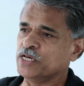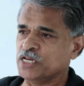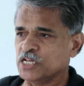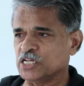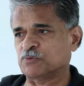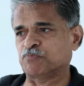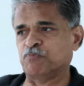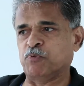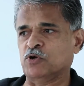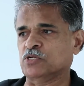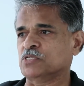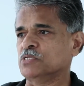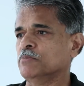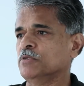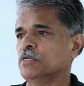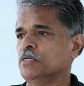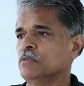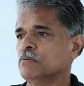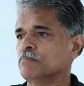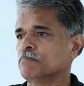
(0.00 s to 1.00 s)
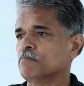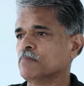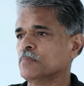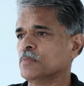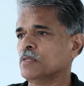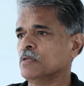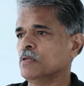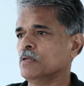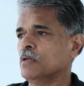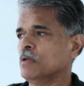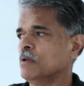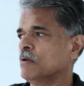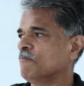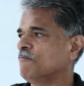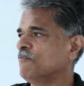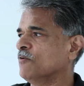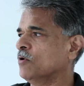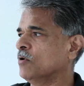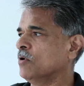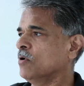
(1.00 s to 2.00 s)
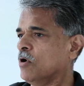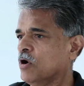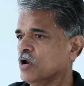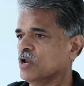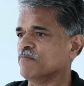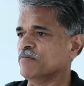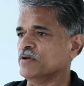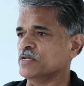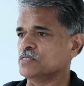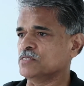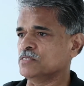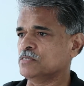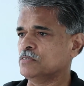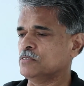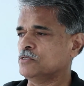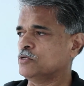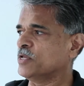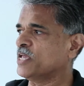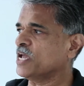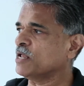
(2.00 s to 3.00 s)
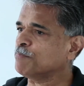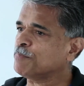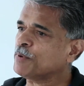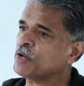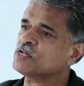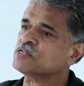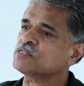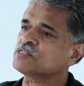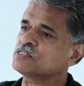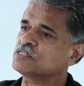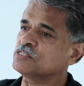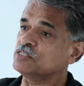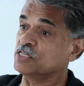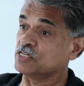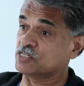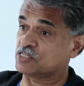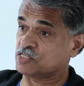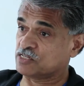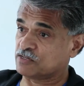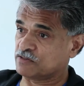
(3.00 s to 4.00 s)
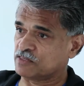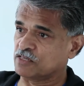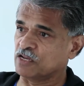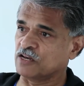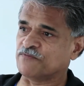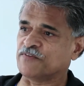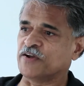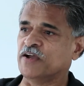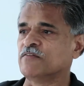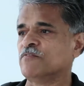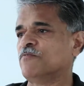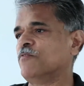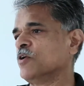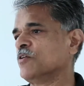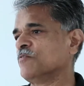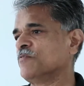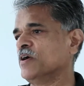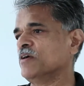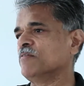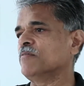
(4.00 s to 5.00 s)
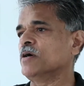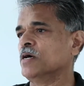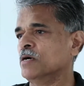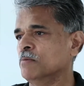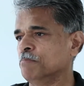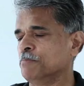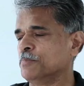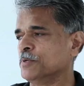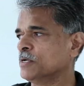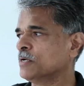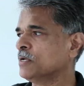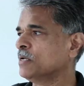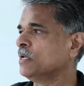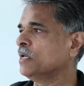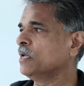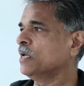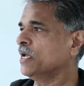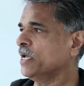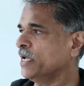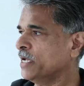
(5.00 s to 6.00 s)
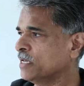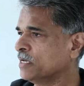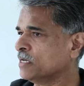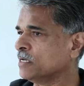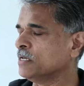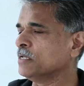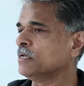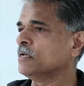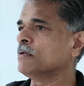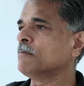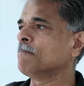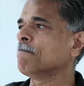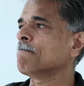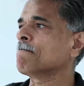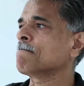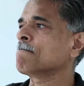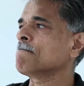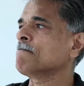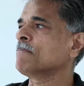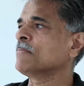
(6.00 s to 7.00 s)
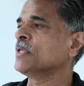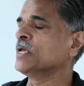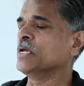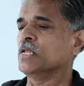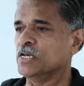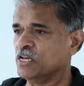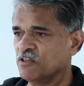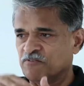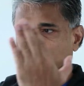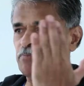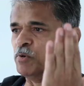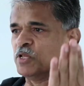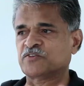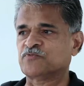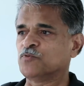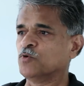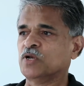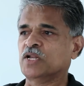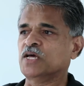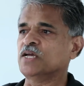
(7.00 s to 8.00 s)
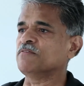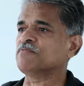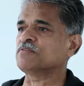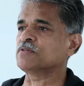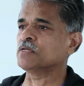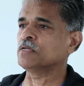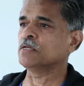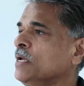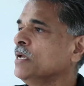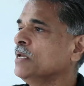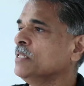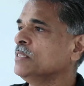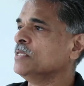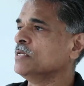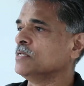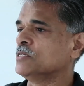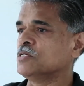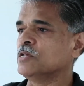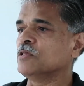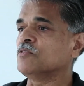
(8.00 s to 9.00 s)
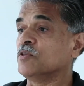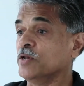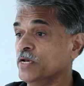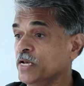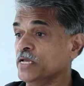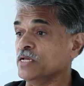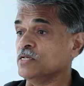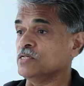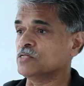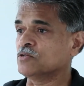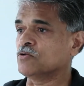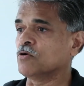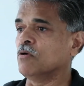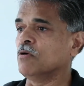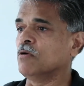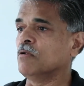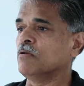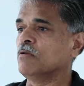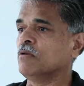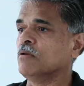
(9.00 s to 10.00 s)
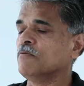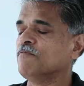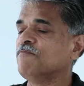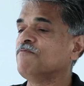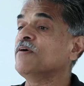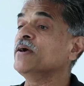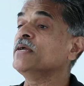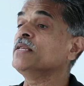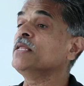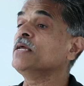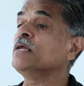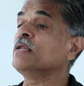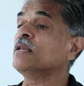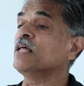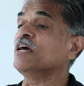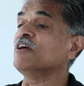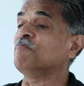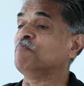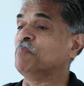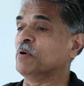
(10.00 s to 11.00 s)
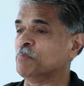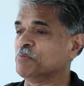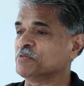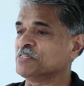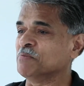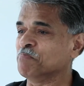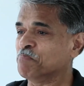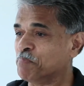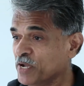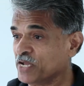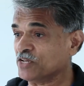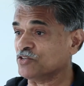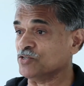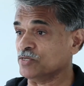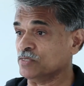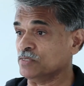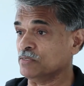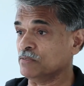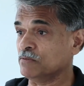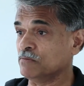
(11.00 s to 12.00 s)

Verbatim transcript: It is possible for all of us to get past this 35, 45 hump and live blissful lives in this three days called Finding Life Purpose and Passion.